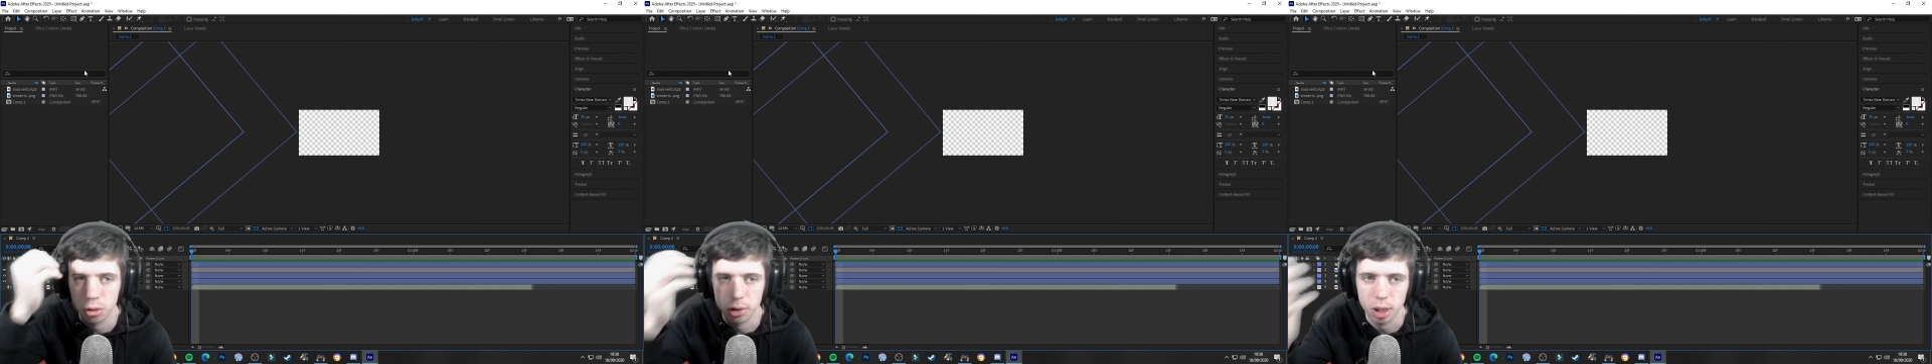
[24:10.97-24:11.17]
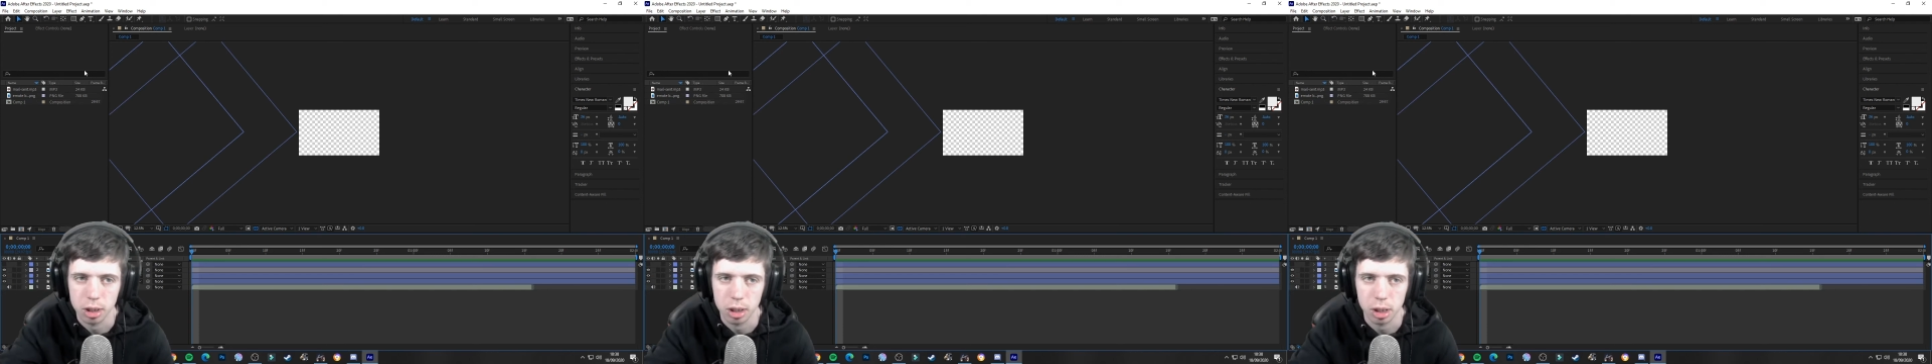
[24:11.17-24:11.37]
our
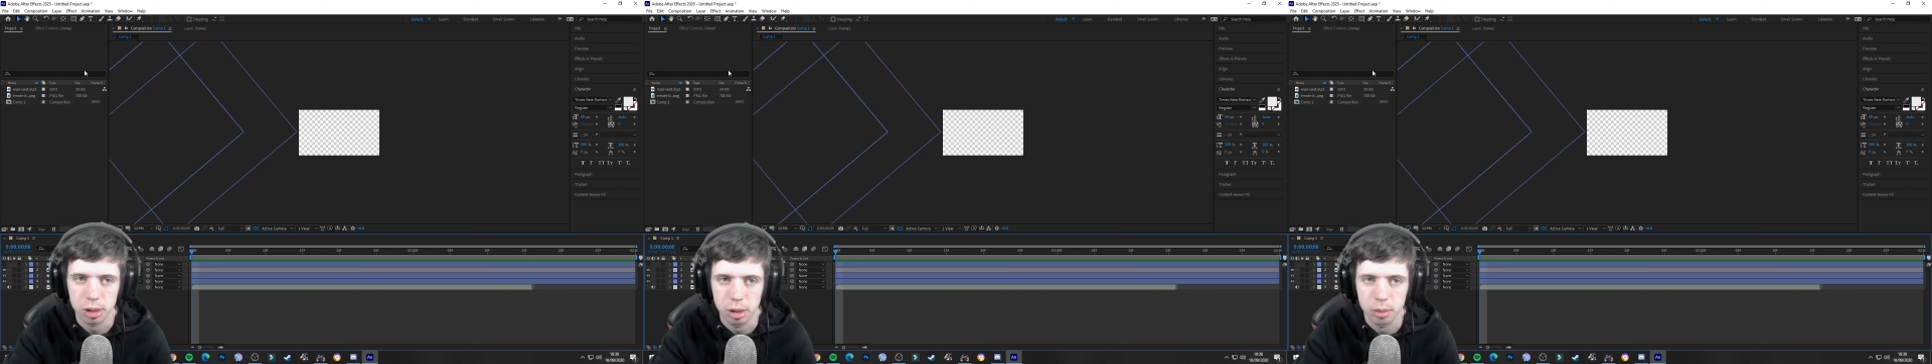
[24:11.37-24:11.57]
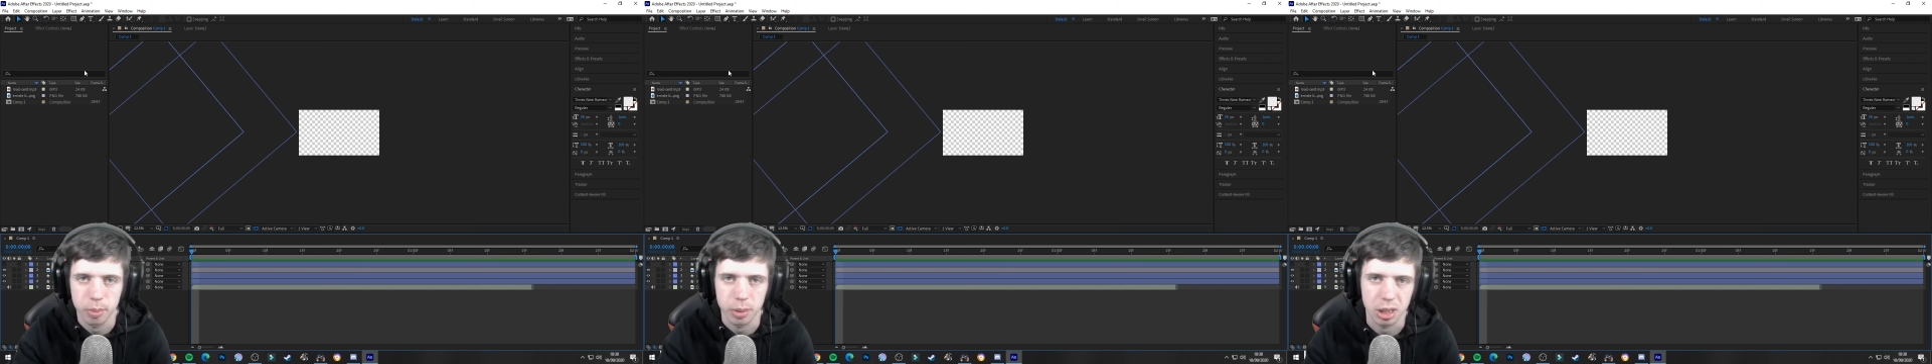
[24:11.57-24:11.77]

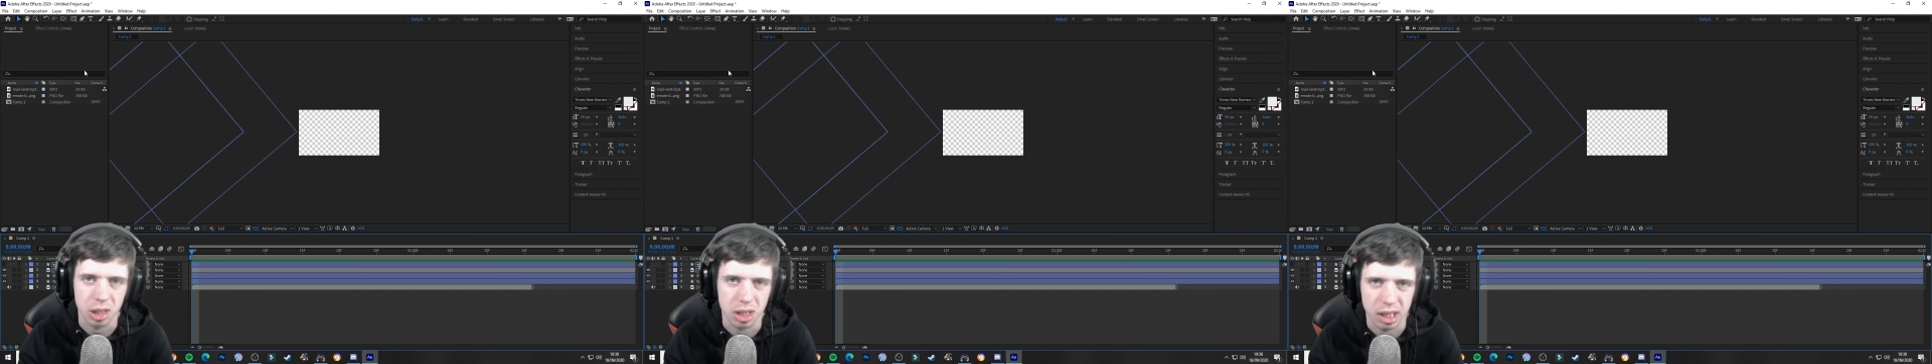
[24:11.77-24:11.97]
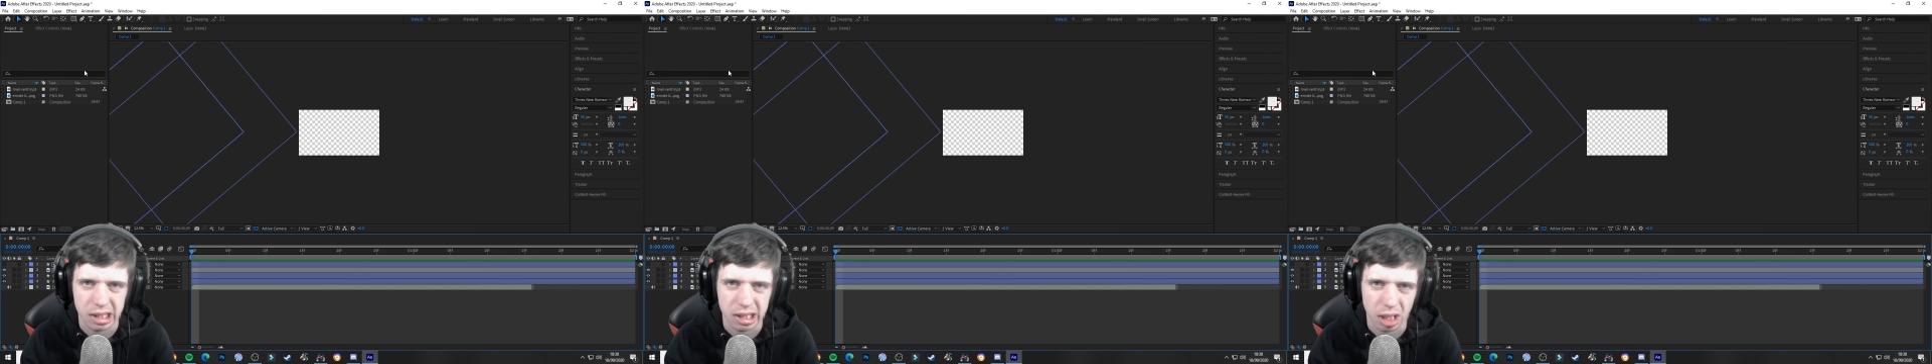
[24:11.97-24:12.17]
transitions
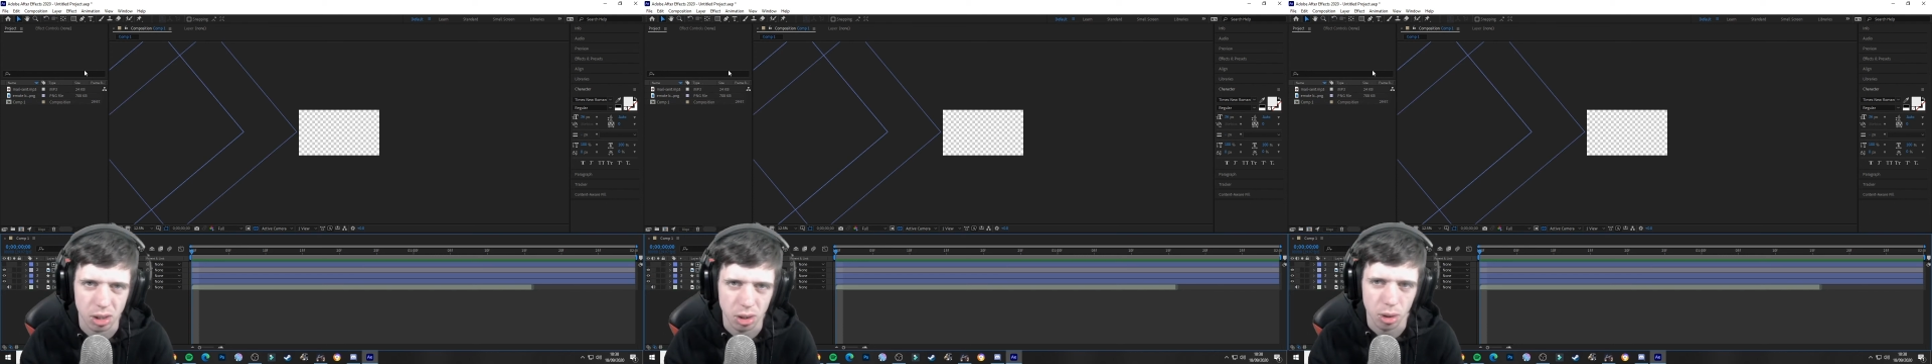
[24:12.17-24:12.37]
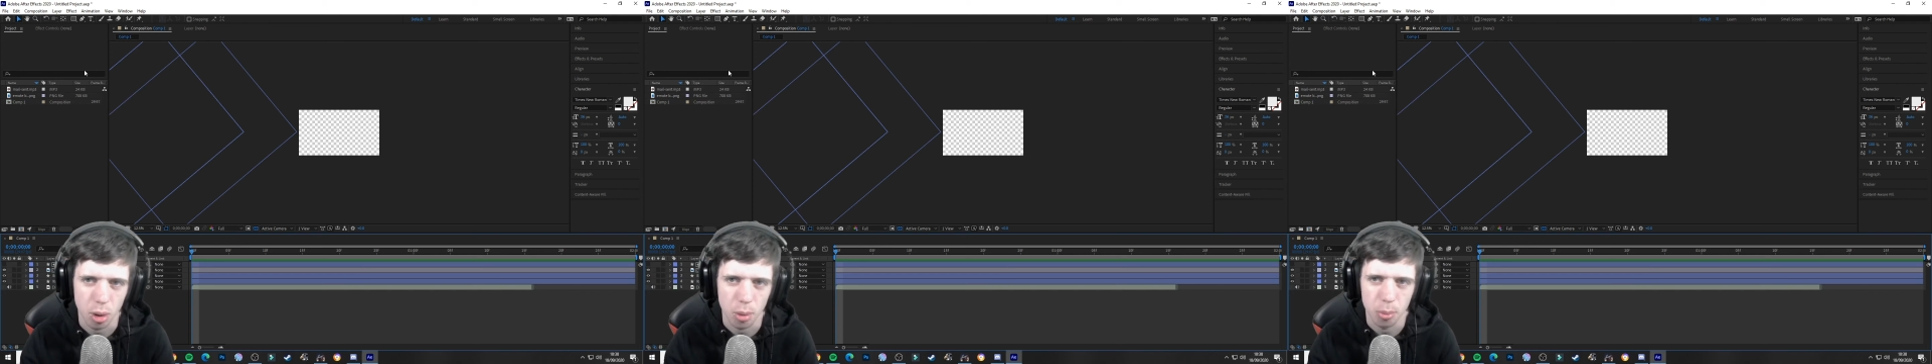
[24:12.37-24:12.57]
because it's a
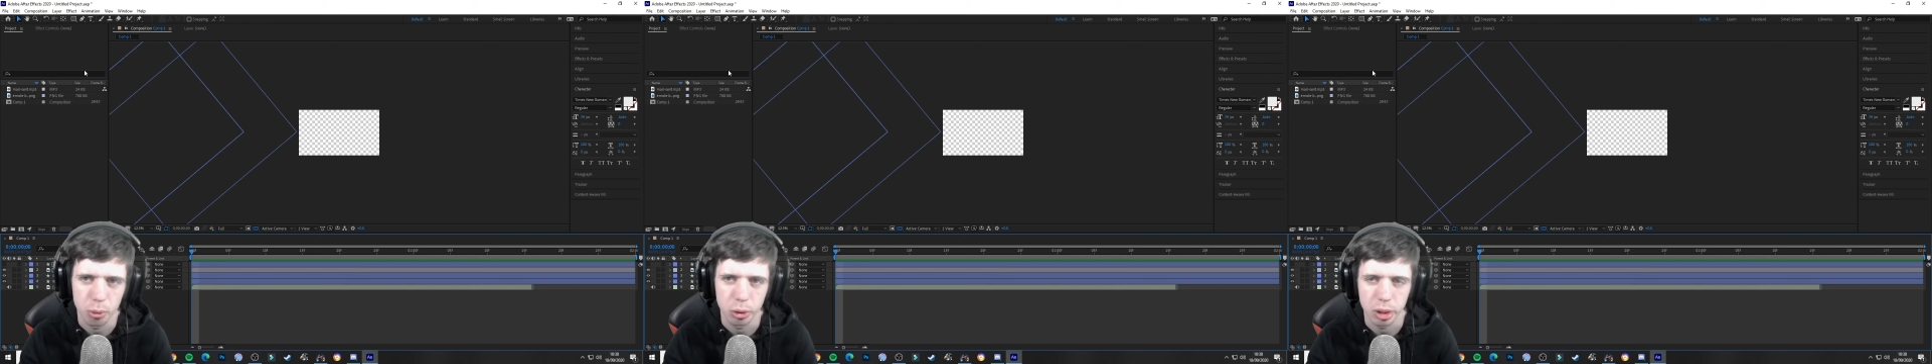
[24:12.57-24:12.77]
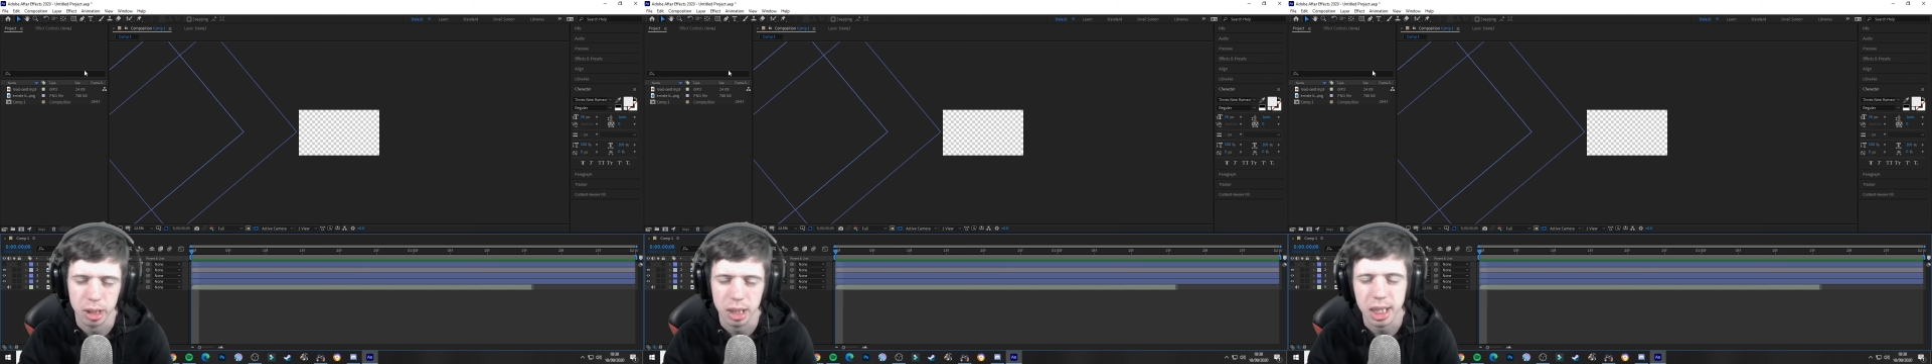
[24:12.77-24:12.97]
lot
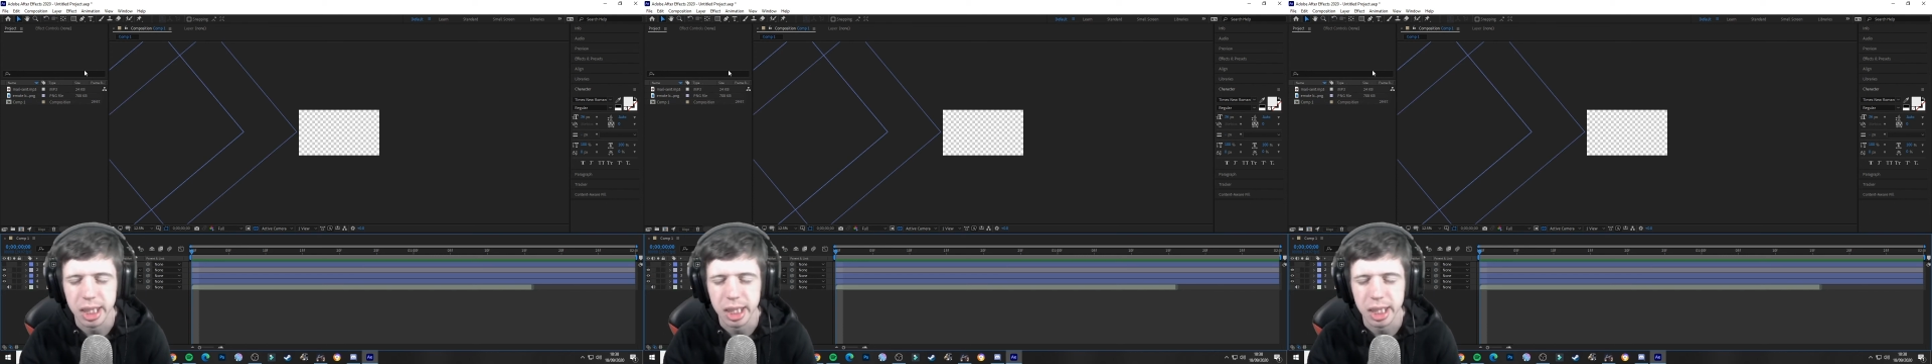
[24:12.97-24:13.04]
more